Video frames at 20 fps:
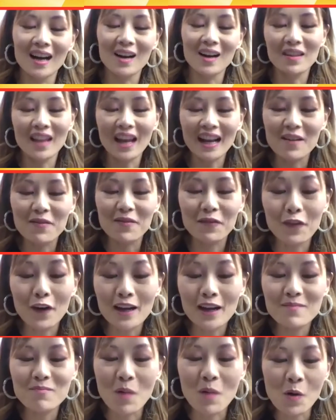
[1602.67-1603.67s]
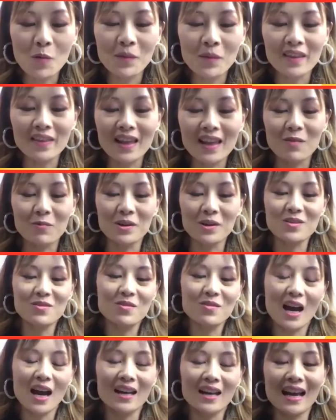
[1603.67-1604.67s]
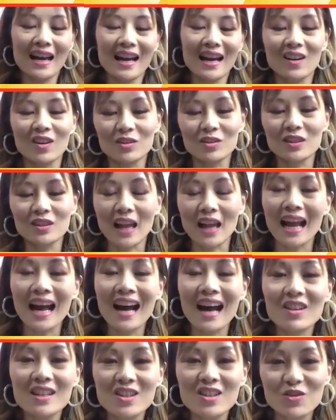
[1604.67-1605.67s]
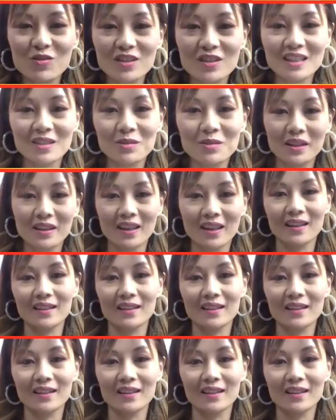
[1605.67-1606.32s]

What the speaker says: like a fun moment that when you got heckled, like how did you deal with it?